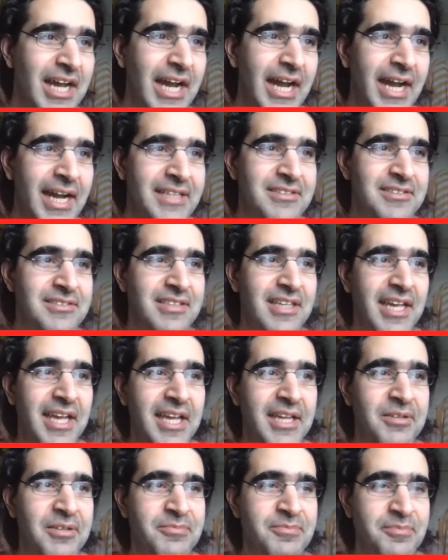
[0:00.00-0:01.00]
And
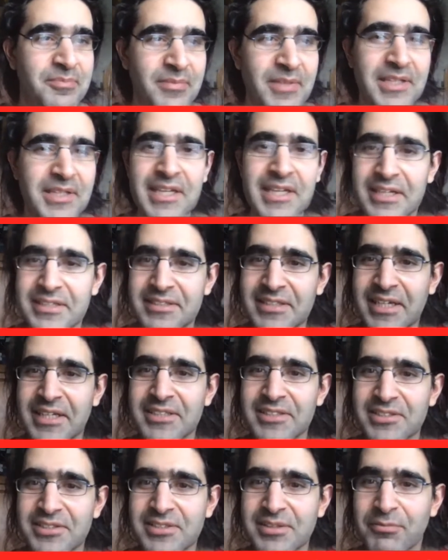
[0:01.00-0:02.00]
then, yeah,
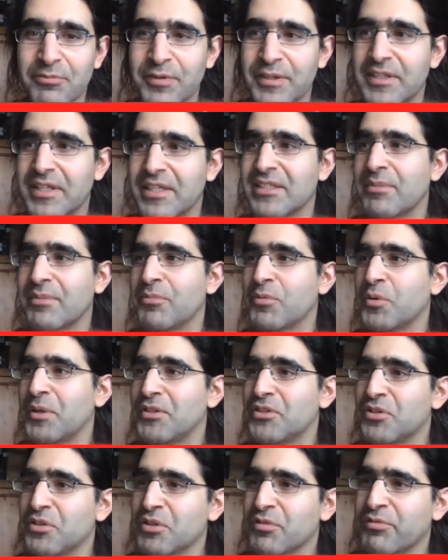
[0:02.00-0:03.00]
that's something that I'm going
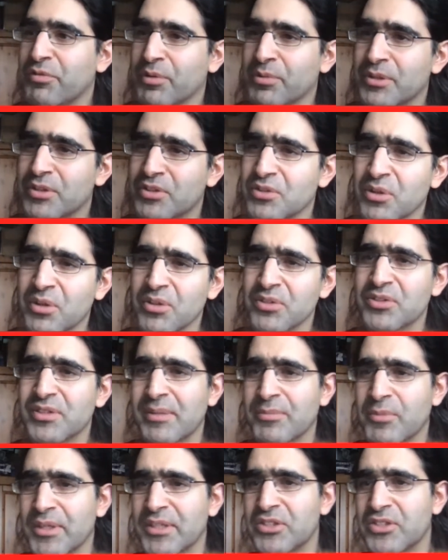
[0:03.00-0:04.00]
to look forward to. Also,
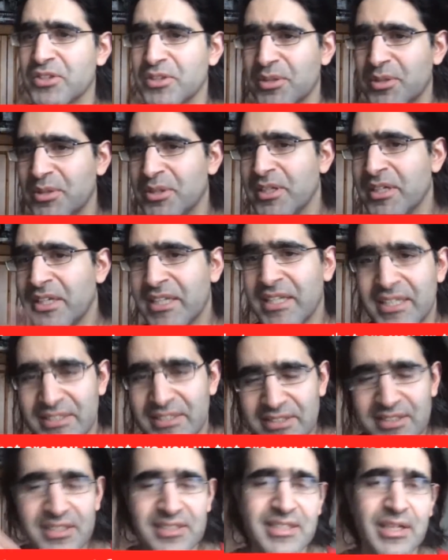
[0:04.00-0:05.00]
I'm going to
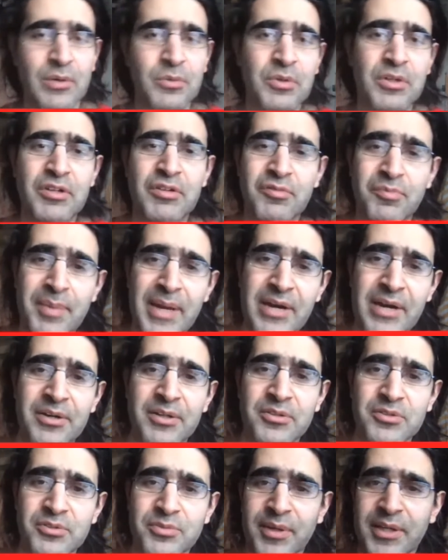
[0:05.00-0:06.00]
sit down with
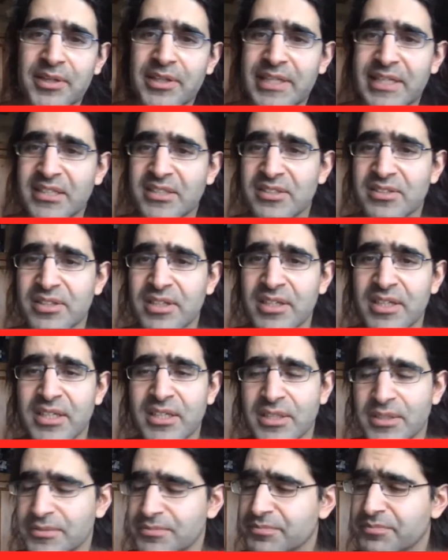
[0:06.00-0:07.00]
Parents One and,
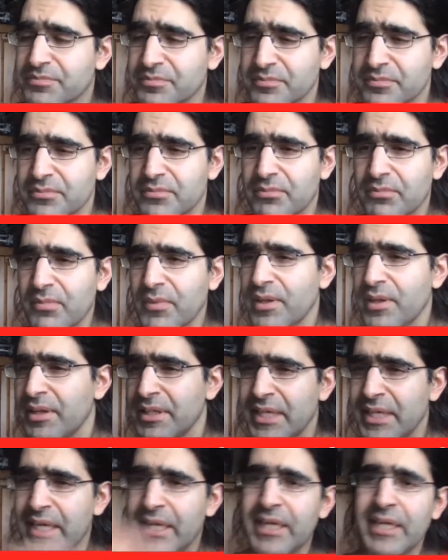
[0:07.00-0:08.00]

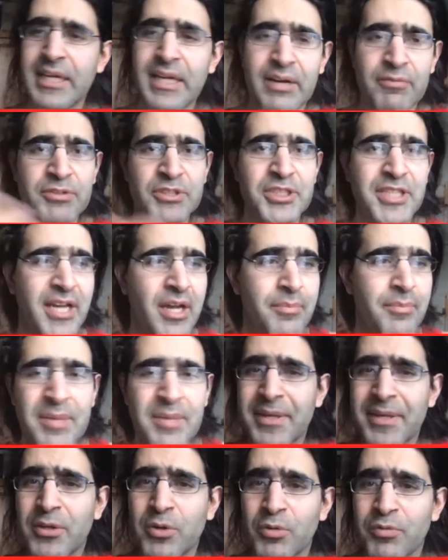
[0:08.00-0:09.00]
yeah, have a chat.
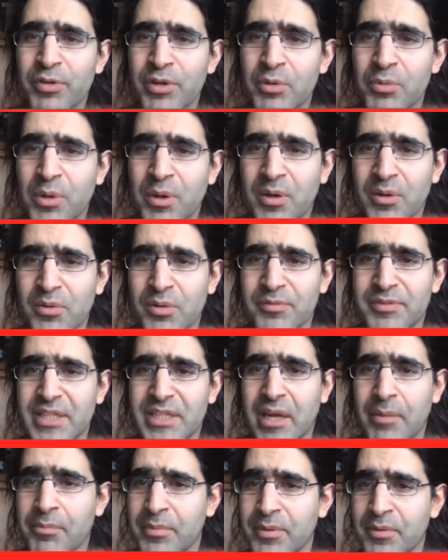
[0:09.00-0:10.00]
Maybe go for a walk with
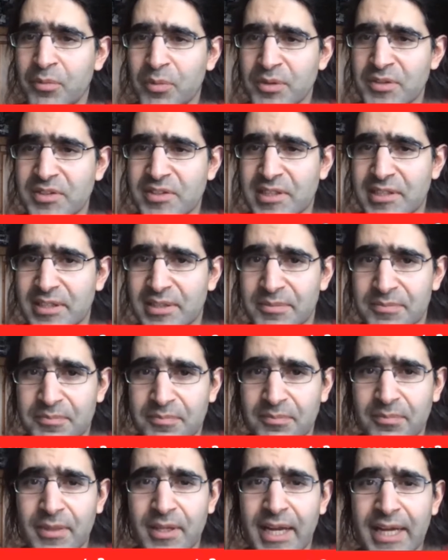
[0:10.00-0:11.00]
them. We'll see.
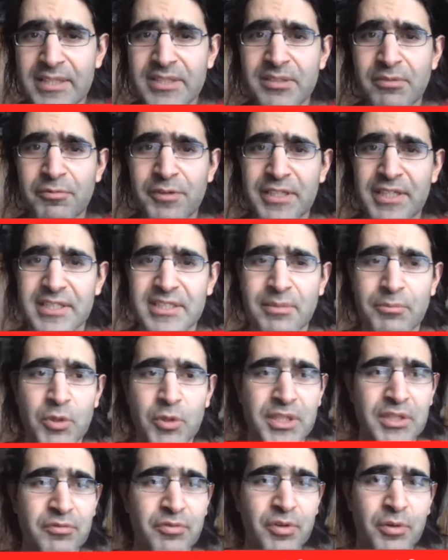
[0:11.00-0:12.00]
That's something that I'm
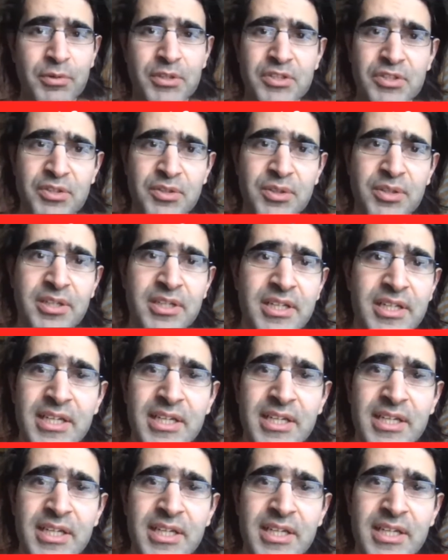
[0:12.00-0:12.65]
looking forward to.